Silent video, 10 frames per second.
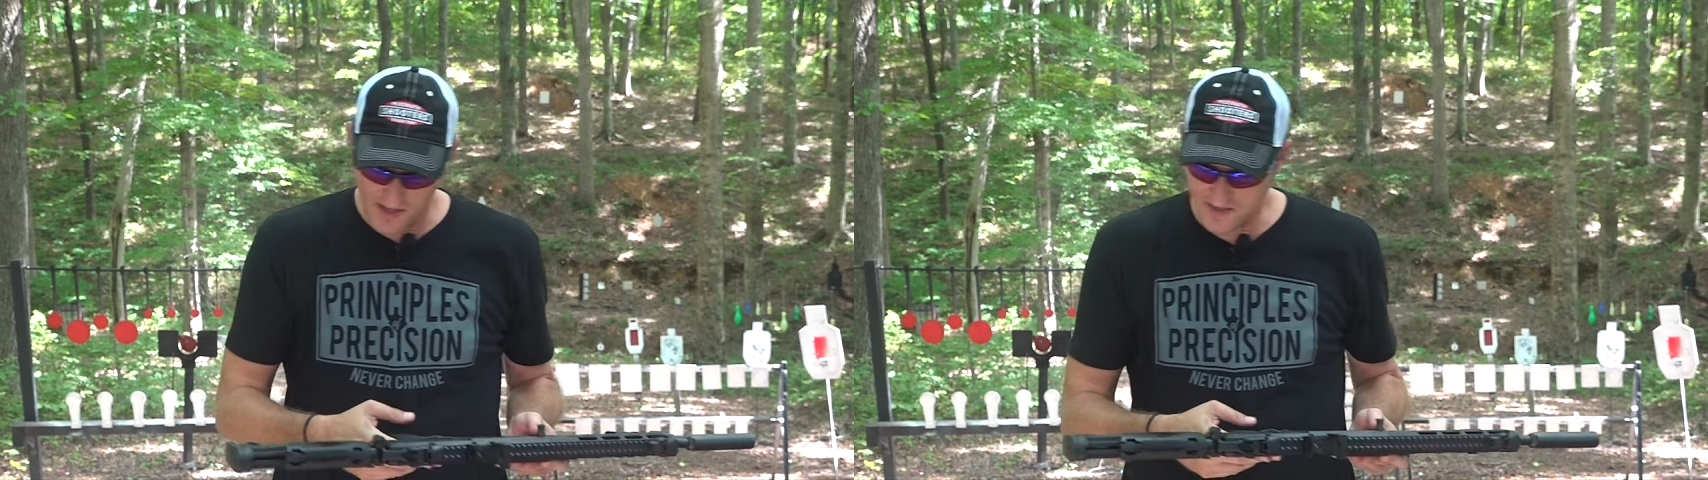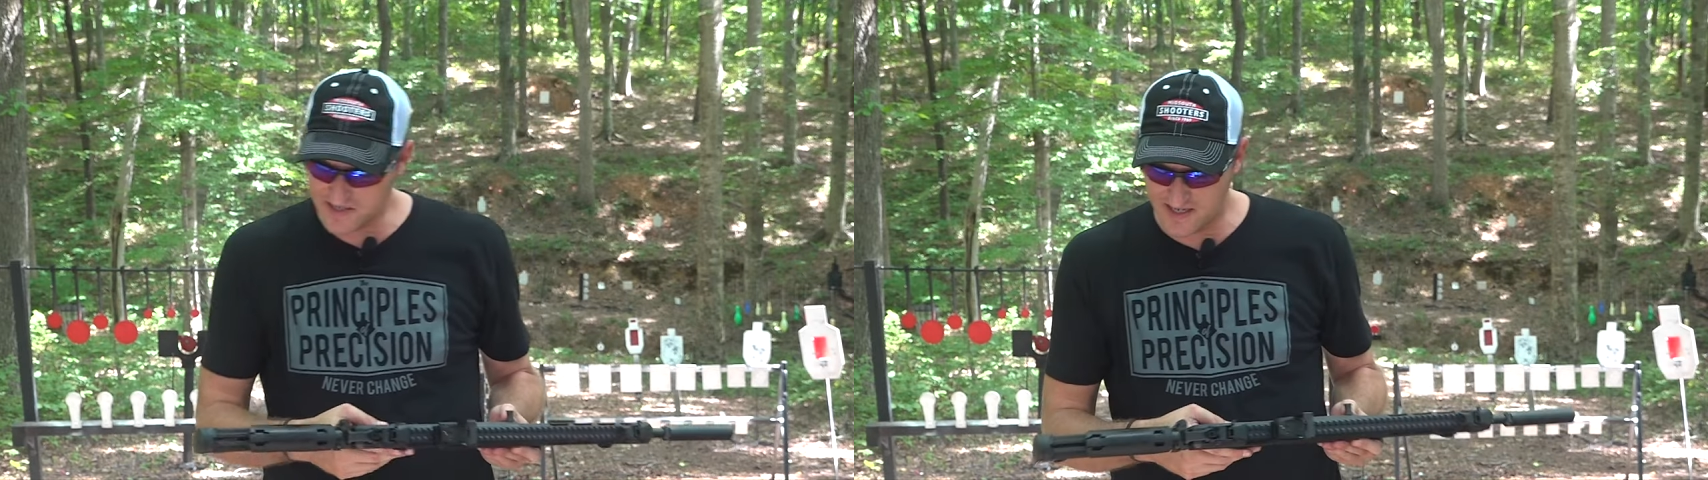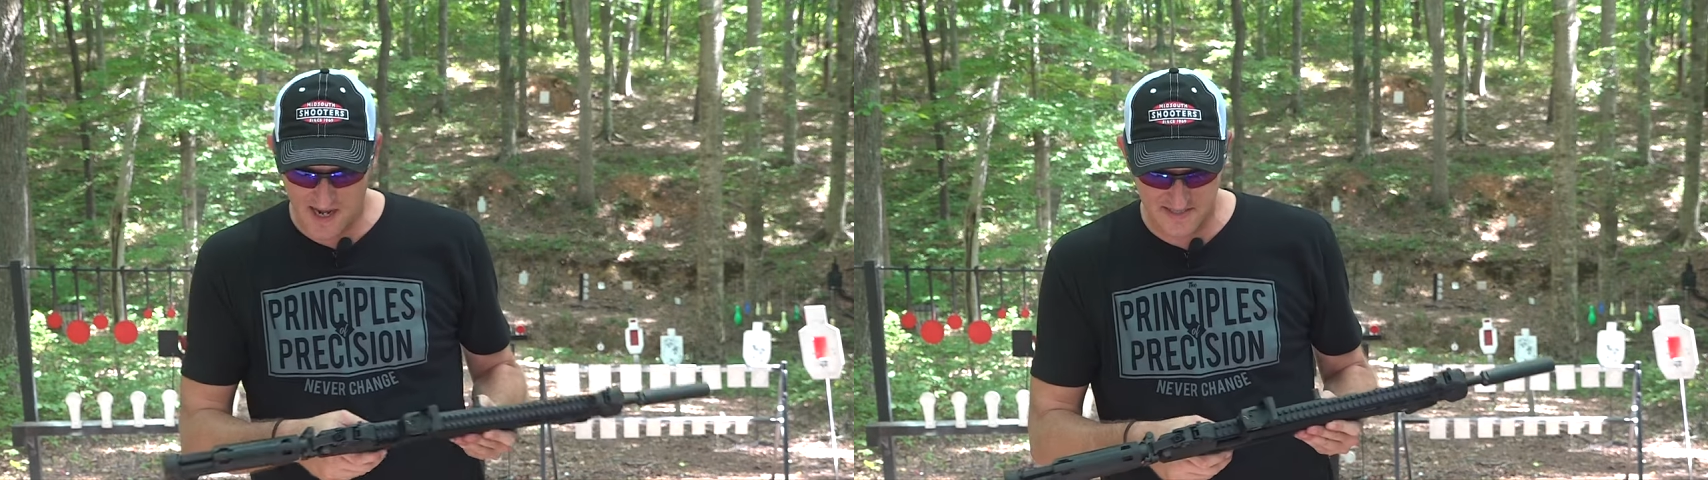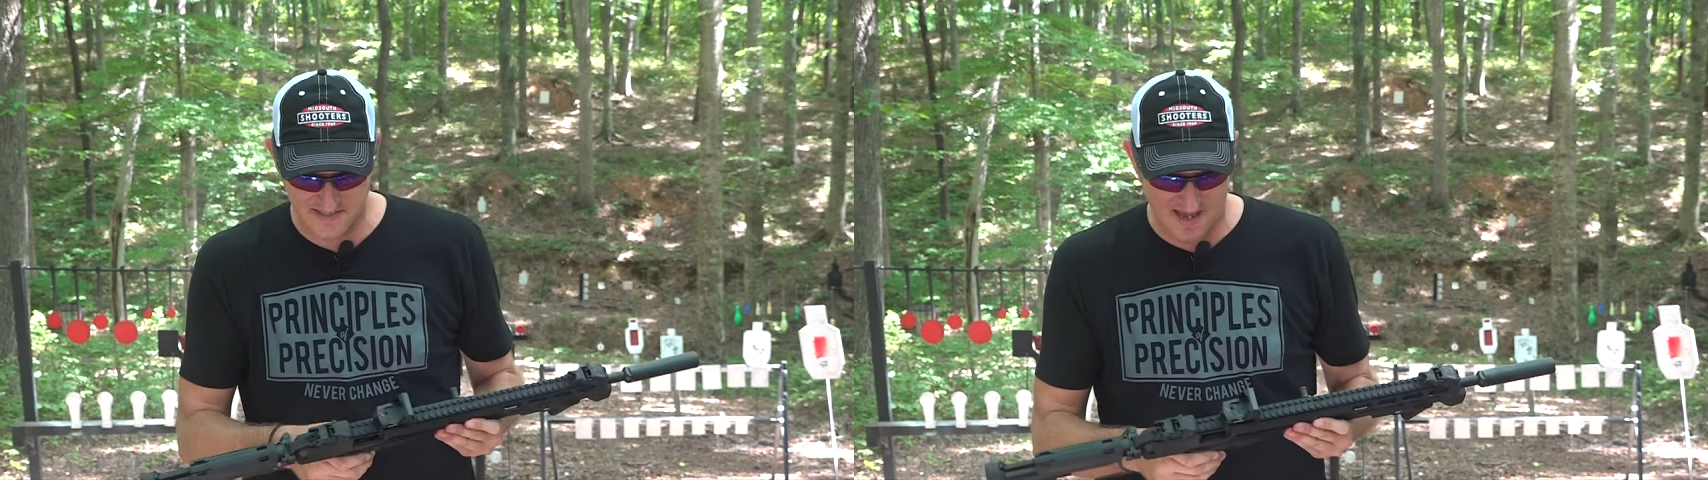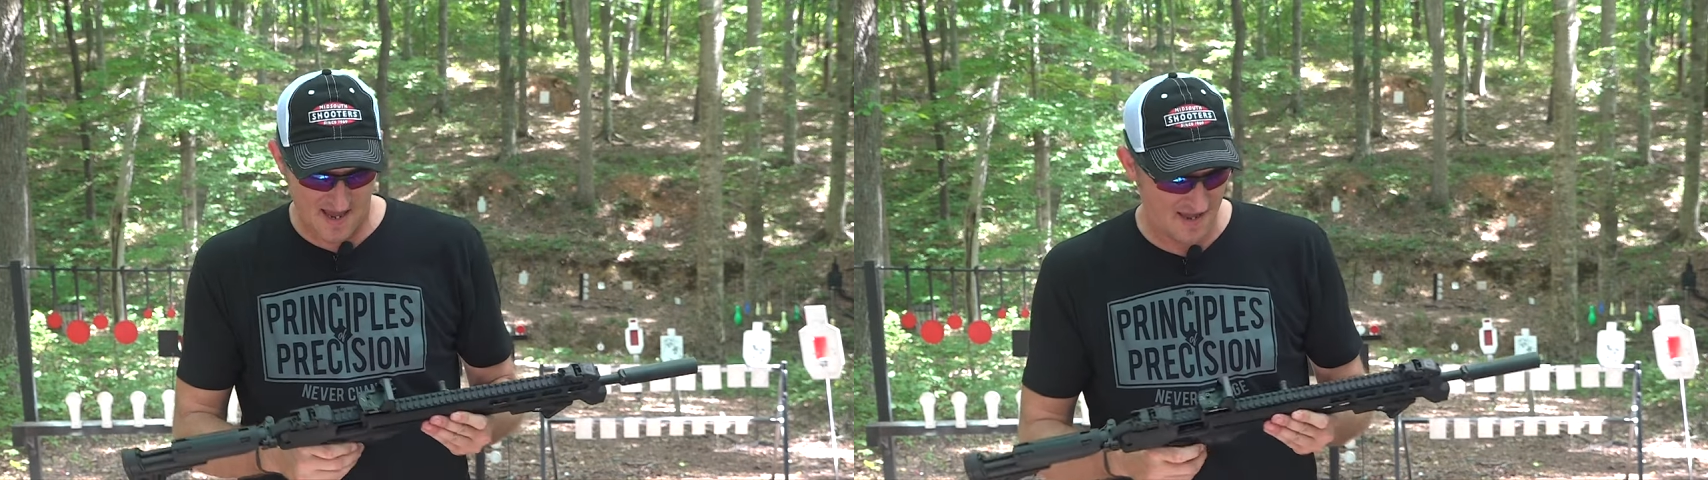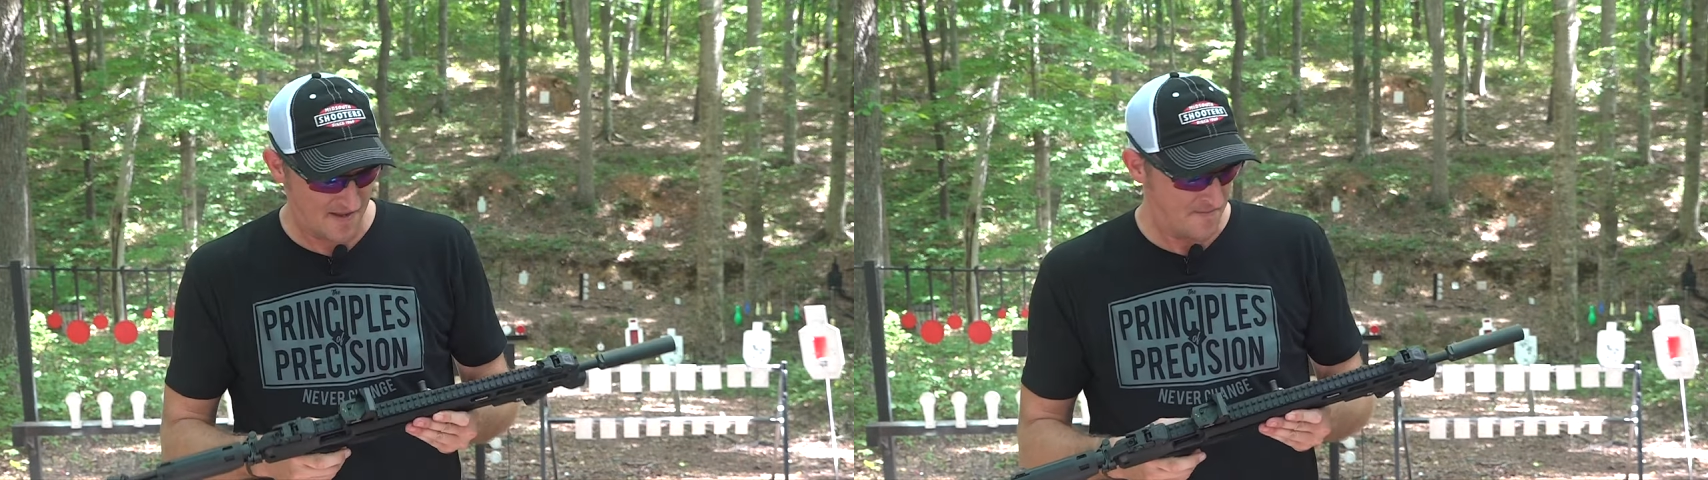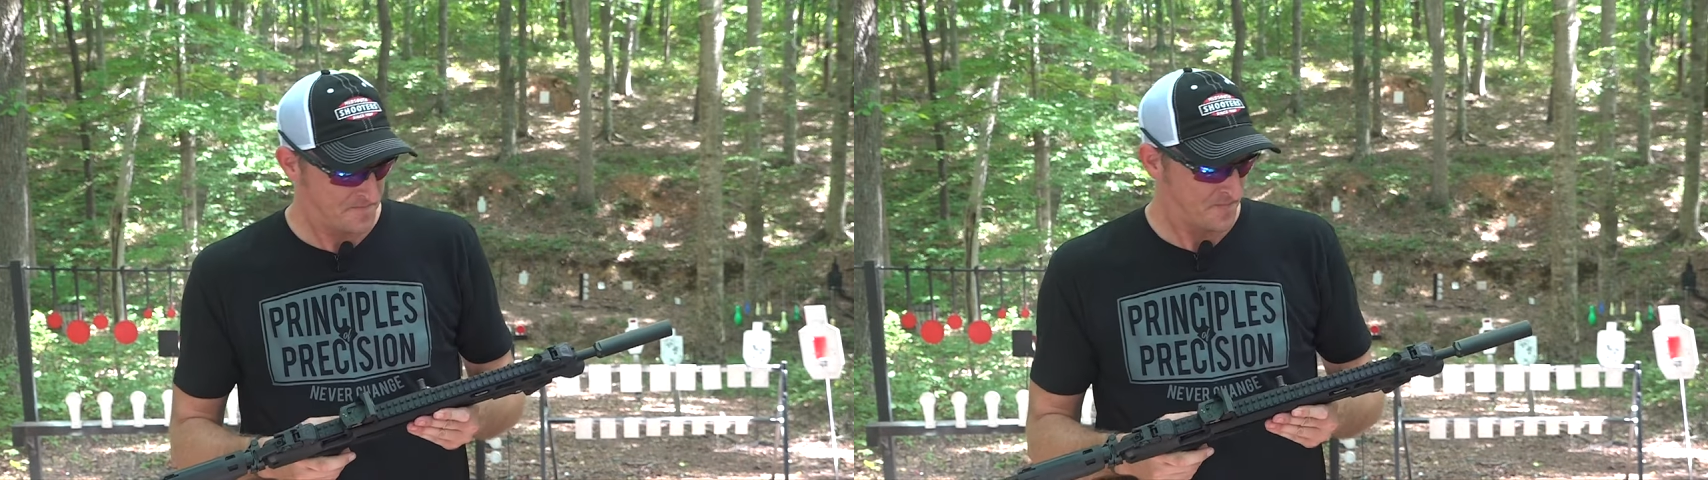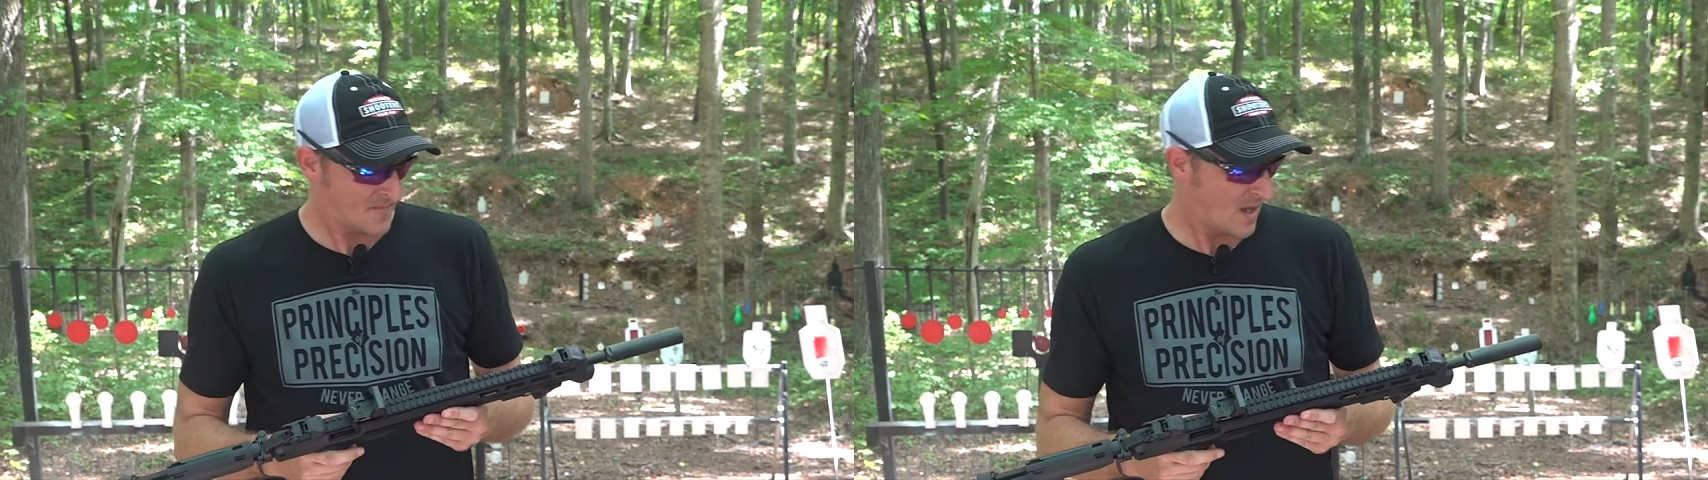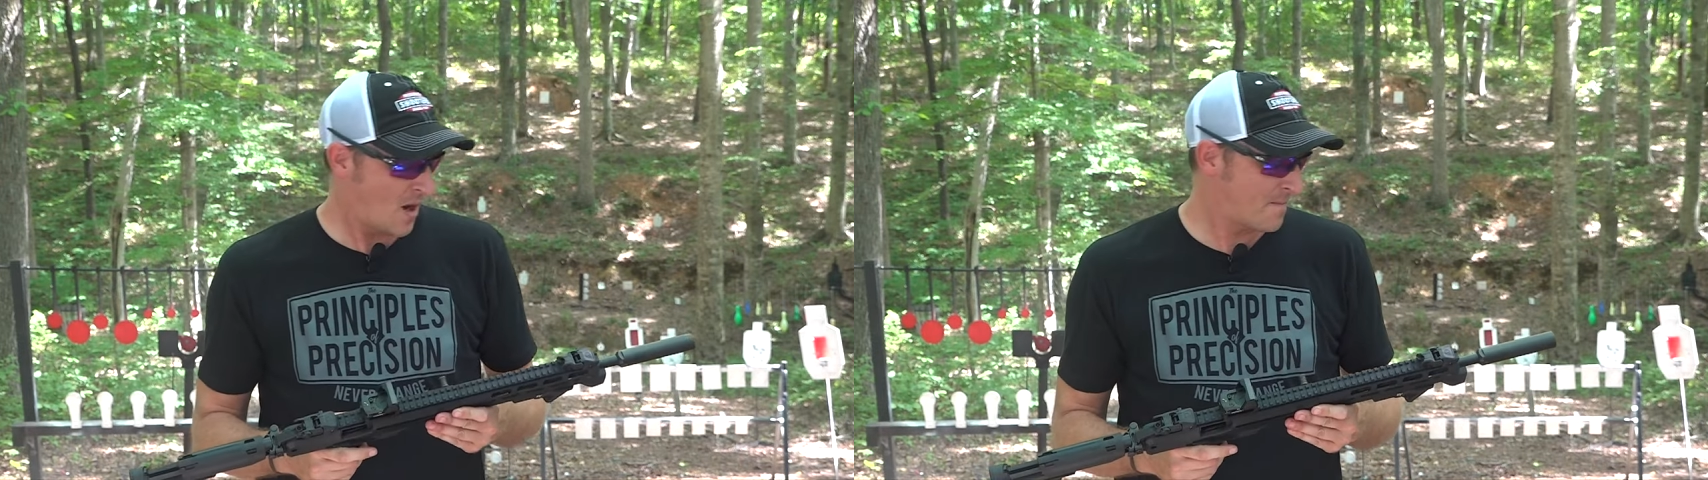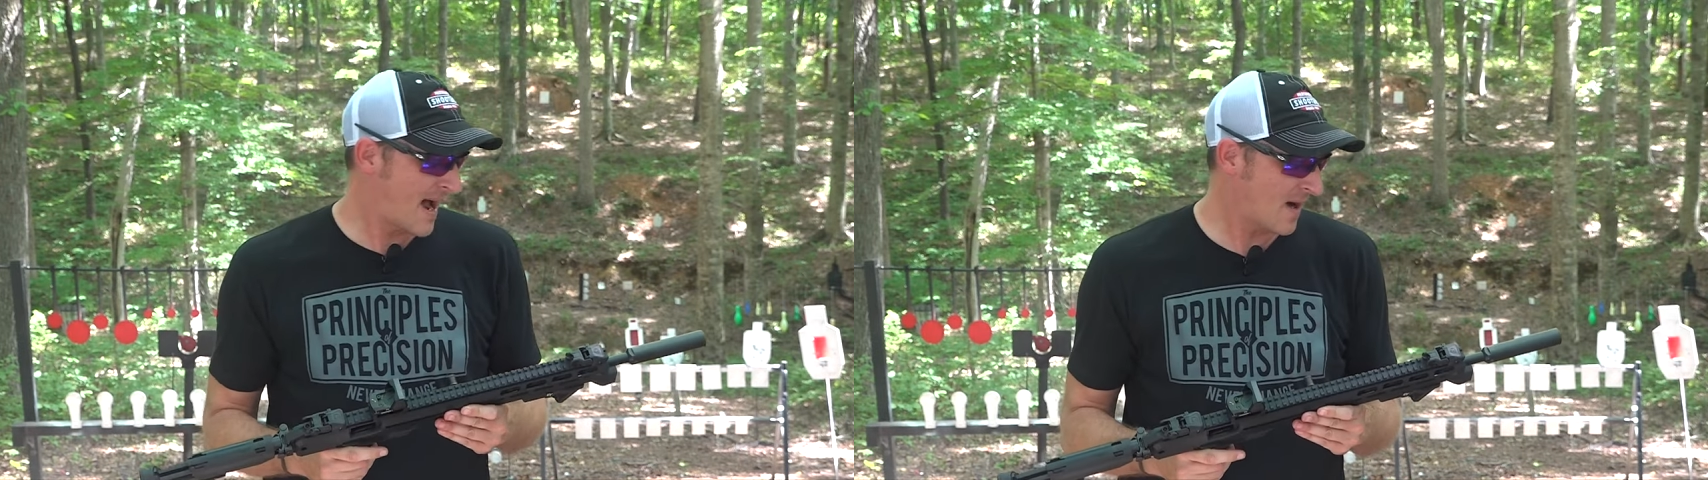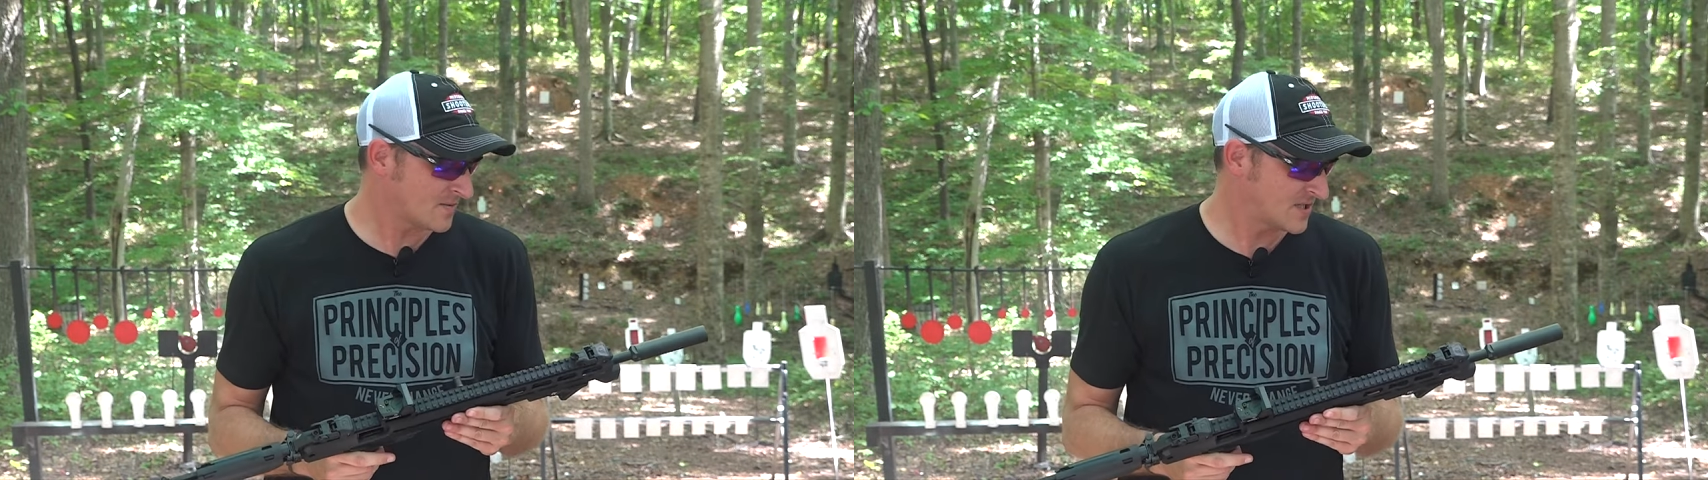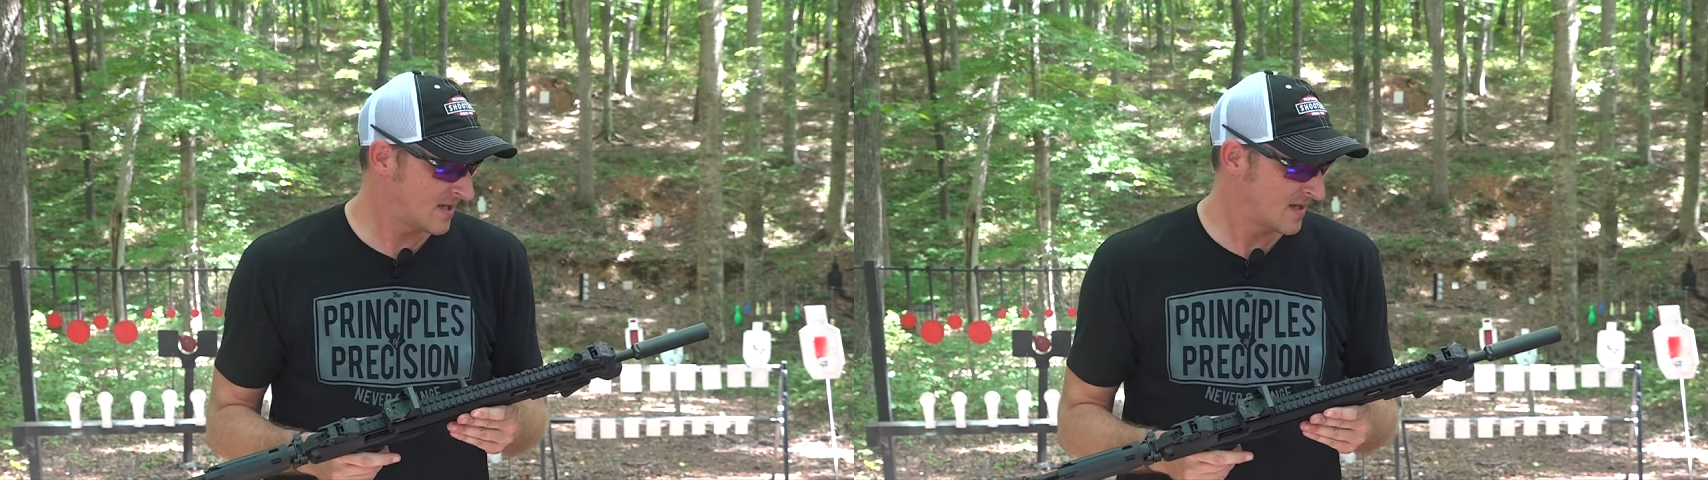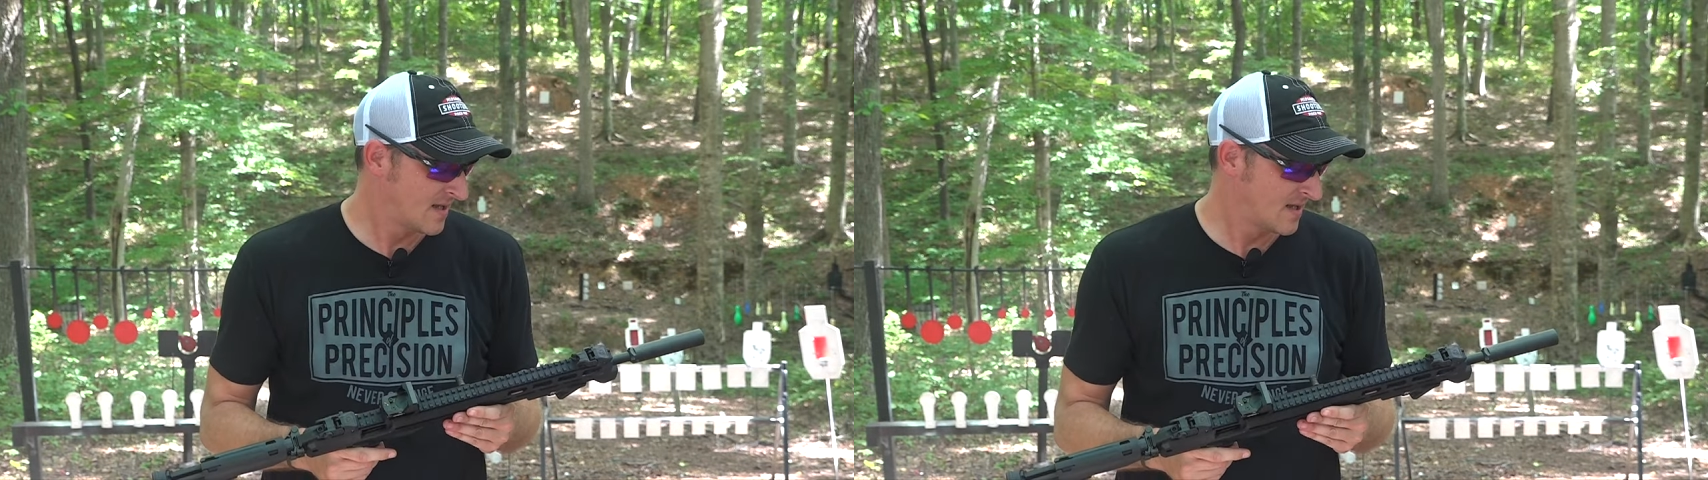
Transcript: else can I say about